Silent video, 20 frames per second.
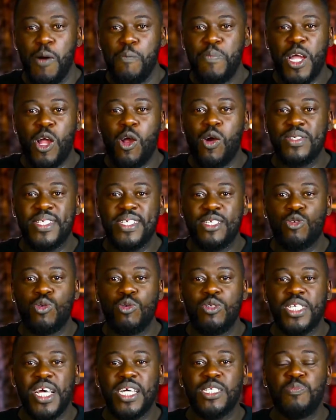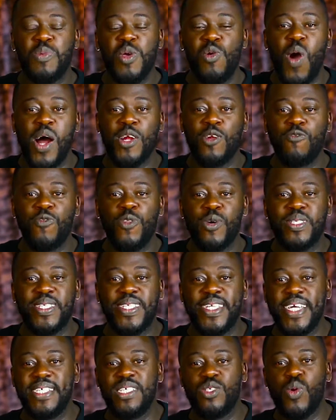Because it will just be one of
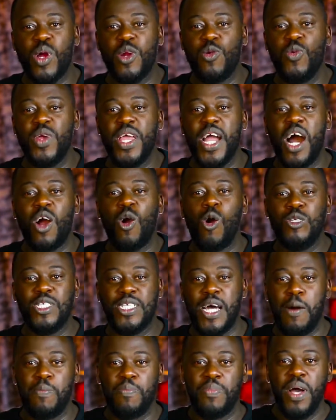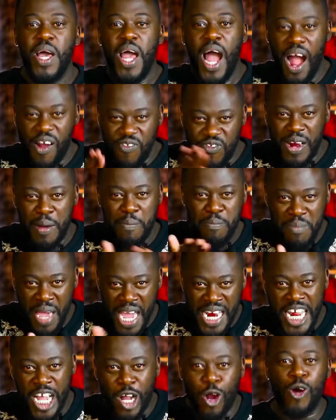those days when we are caught up. After
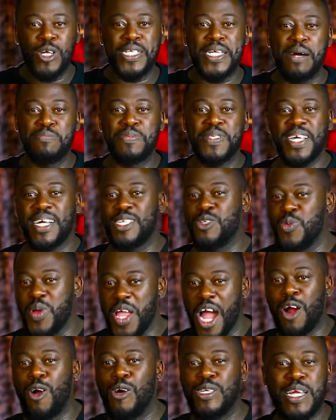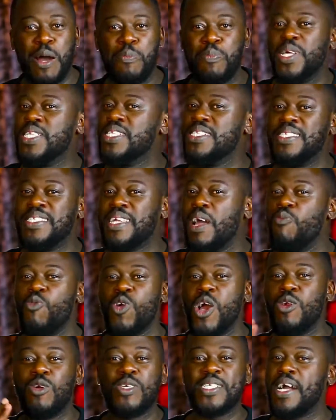many caught ups, that we are caught up, and this time
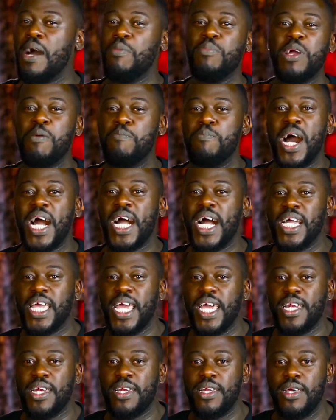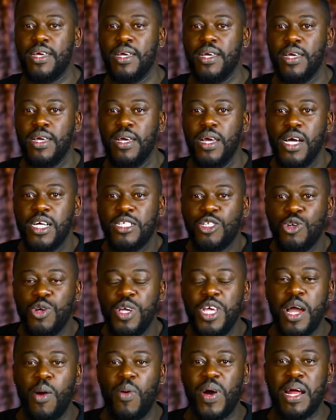we are not coming back again. Do
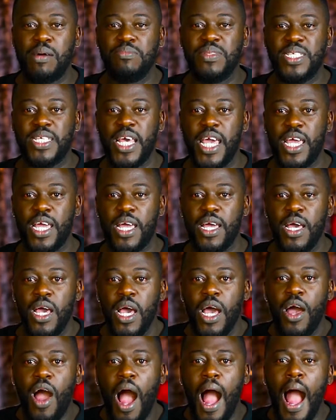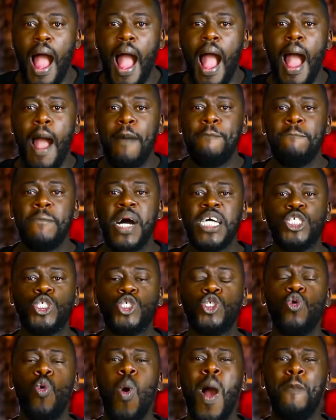you hear what I'm saying? A
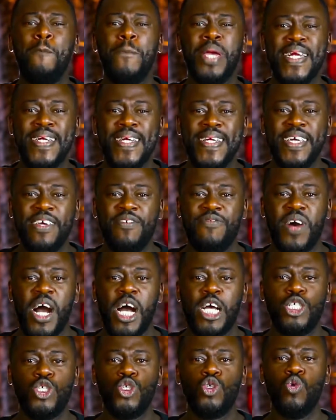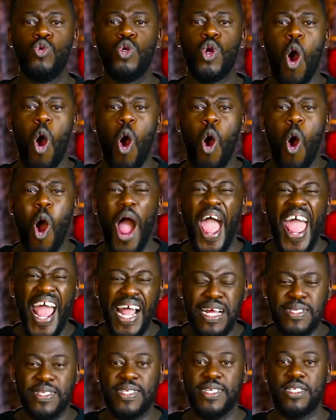mature believer should
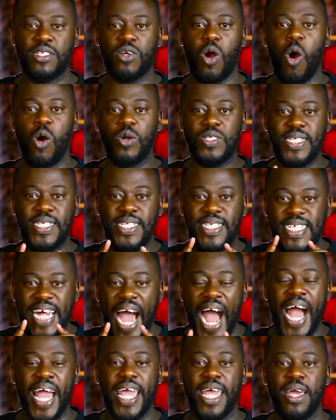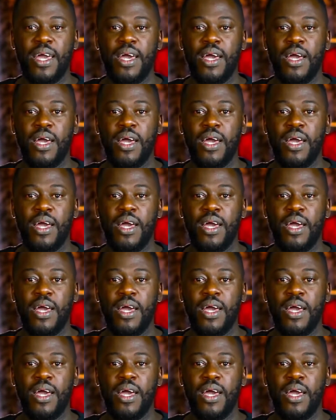exit or die